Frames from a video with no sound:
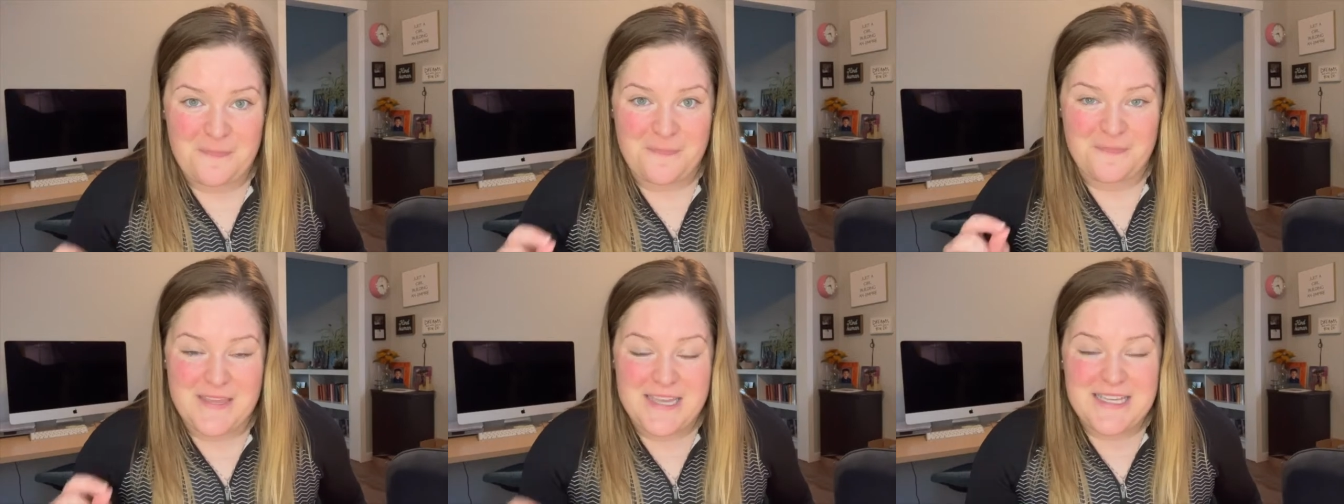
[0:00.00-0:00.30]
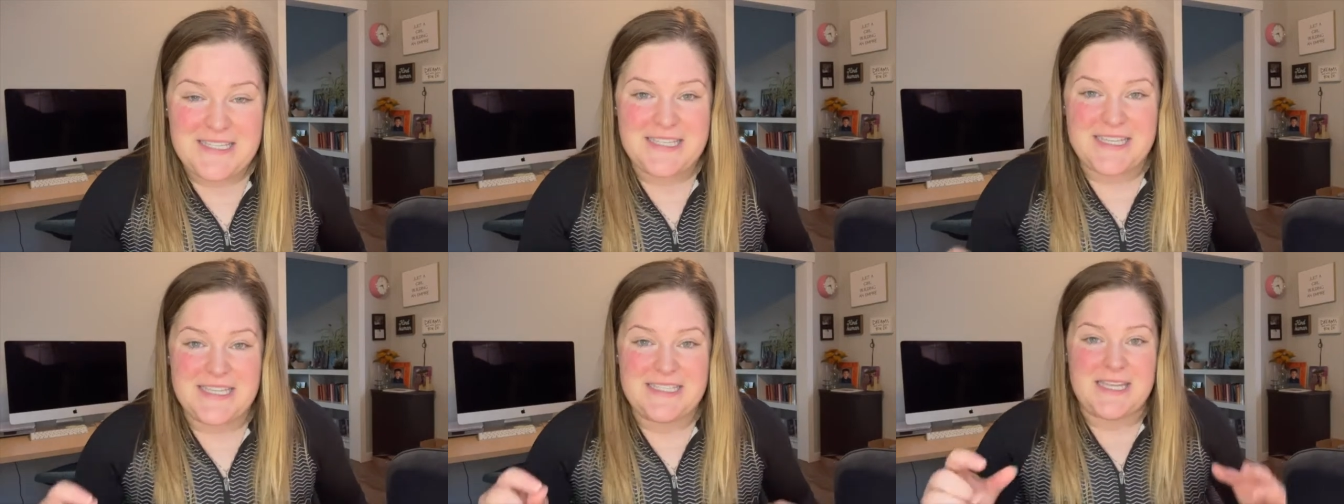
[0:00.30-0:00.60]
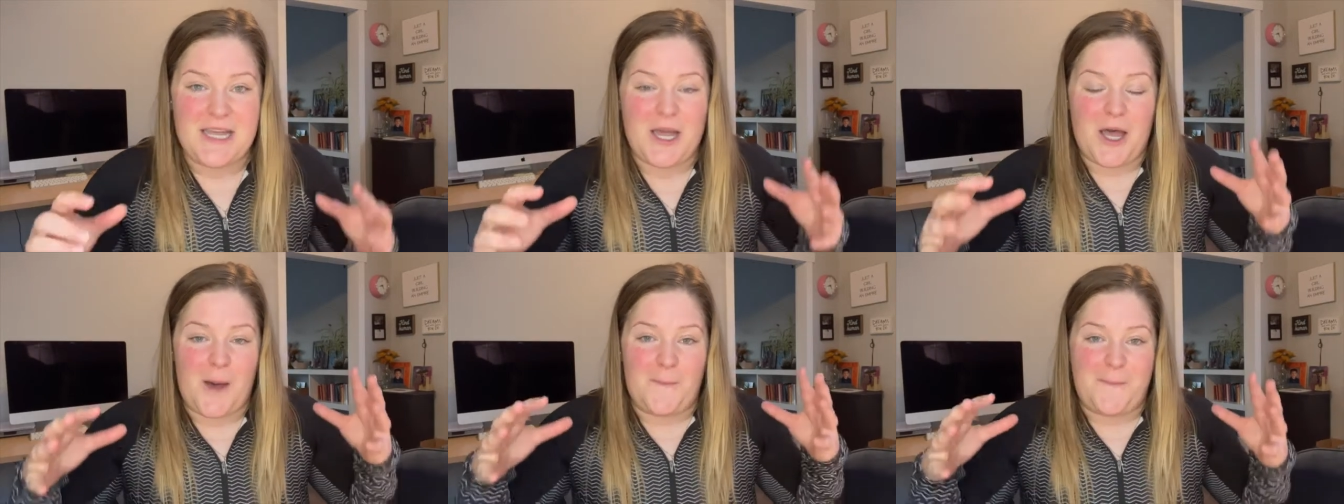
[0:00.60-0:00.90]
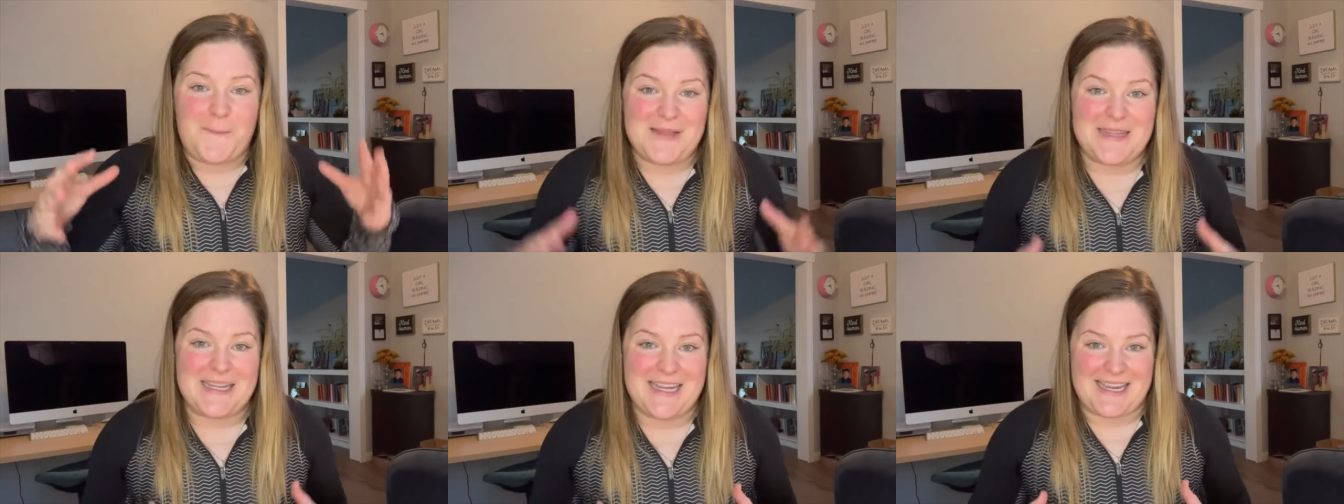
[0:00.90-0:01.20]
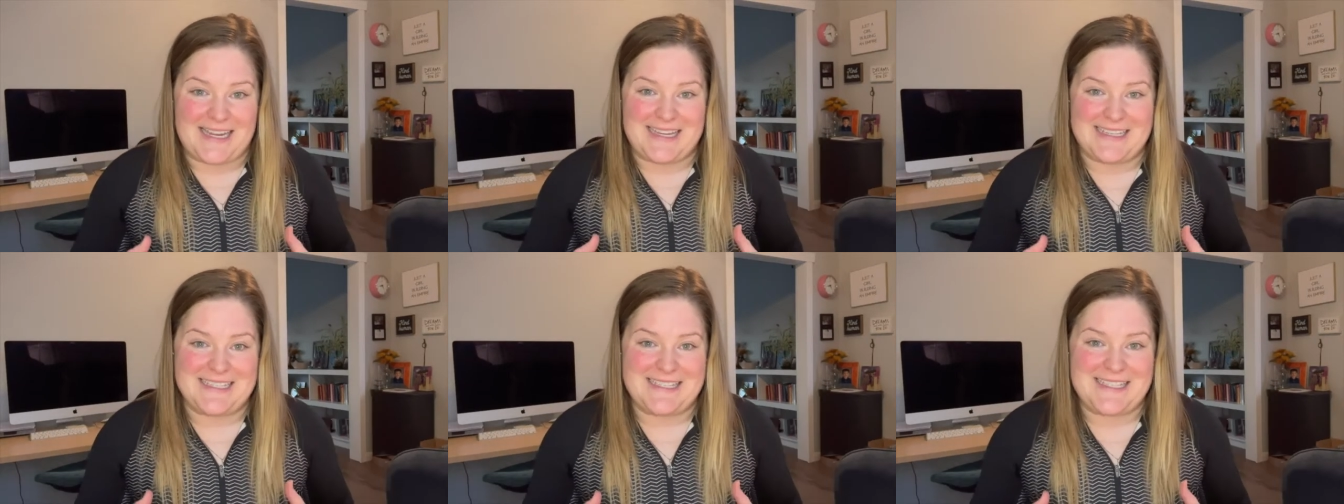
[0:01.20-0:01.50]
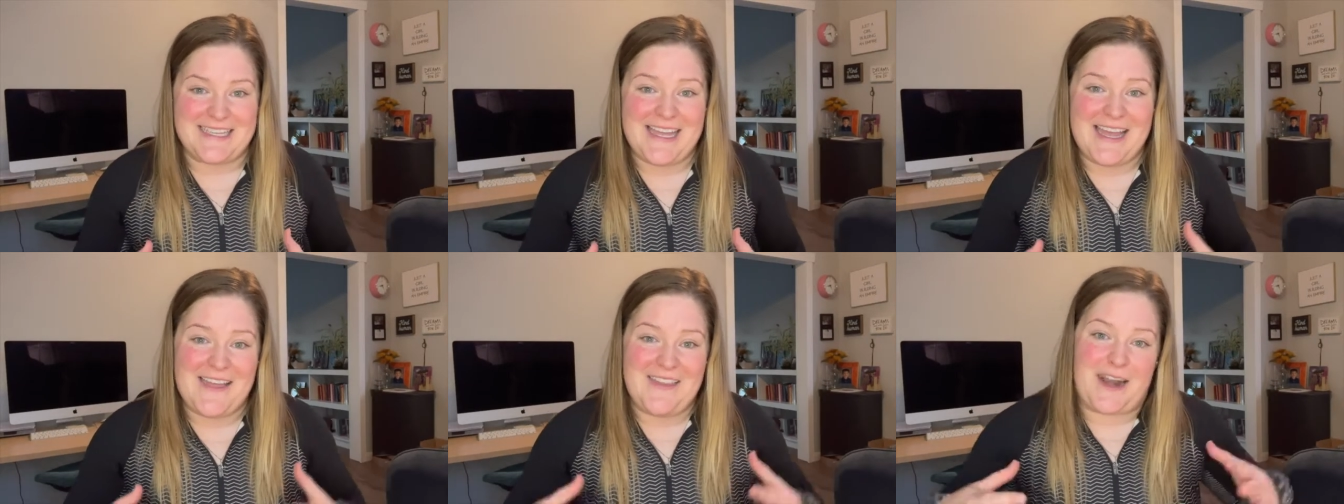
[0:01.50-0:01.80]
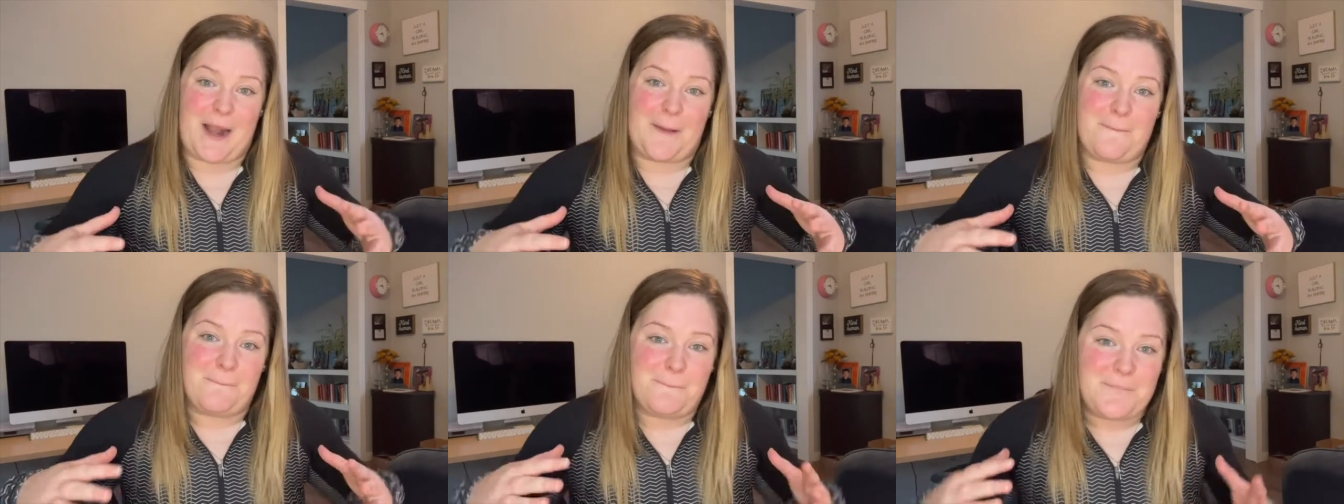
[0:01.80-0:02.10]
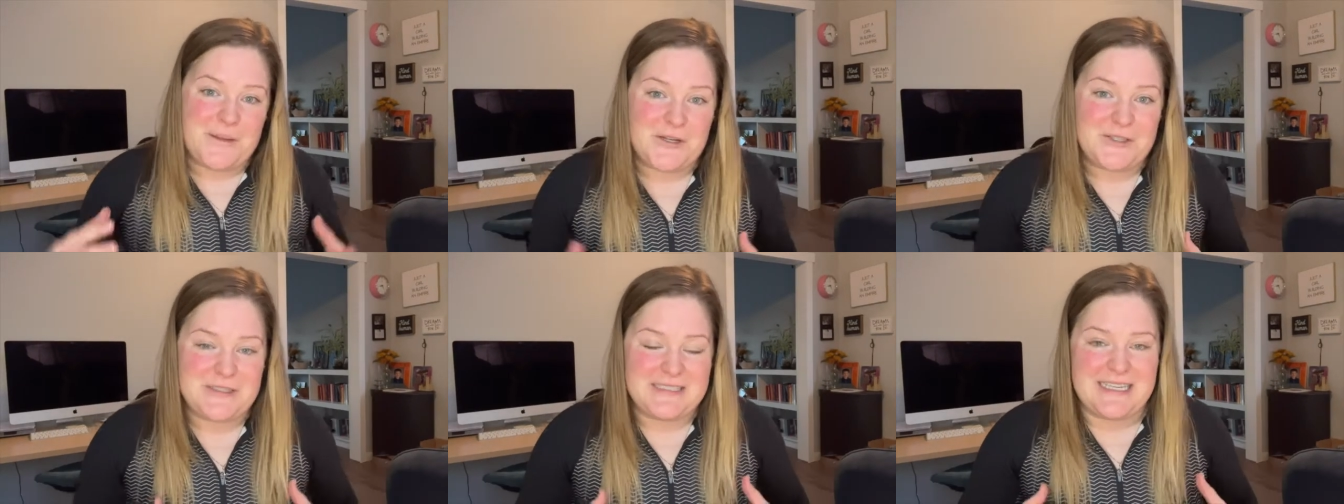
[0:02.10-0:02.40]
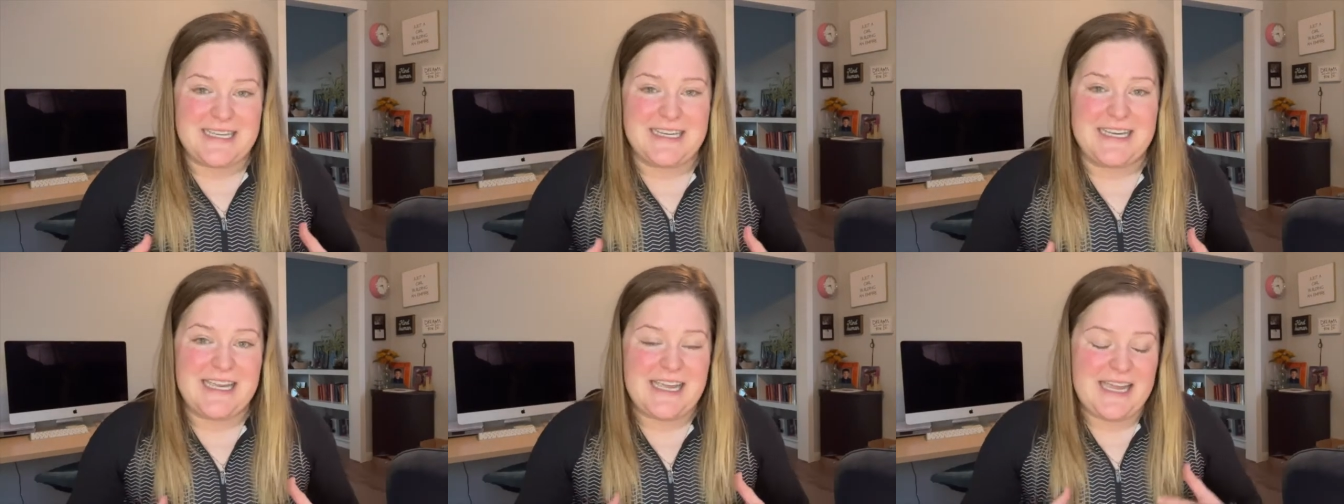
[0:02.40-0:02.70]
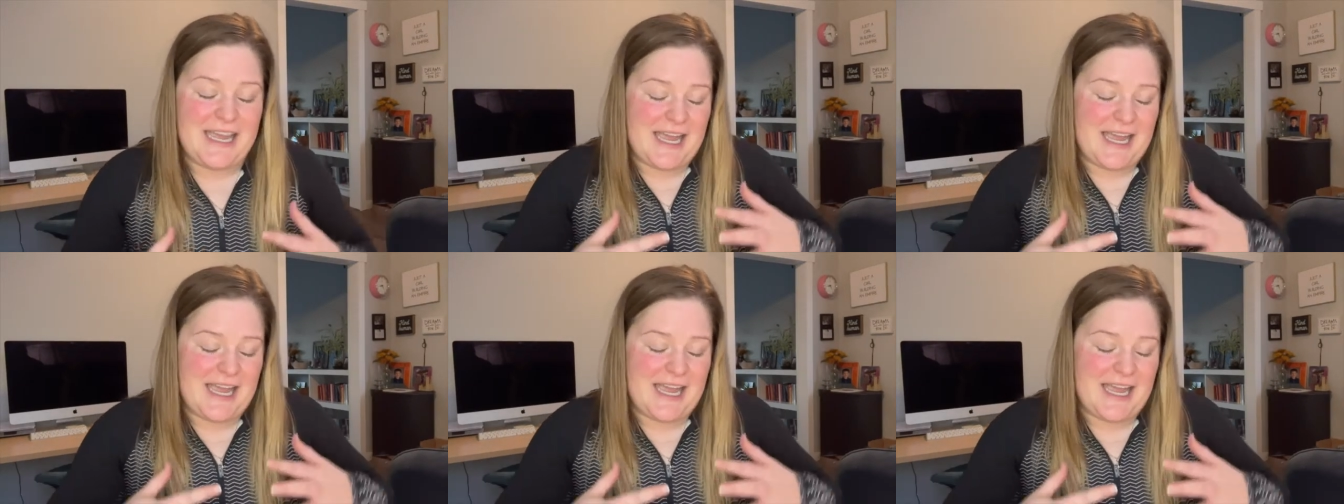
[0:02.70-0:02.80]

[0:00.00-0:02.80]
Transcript: This is a place that I'm building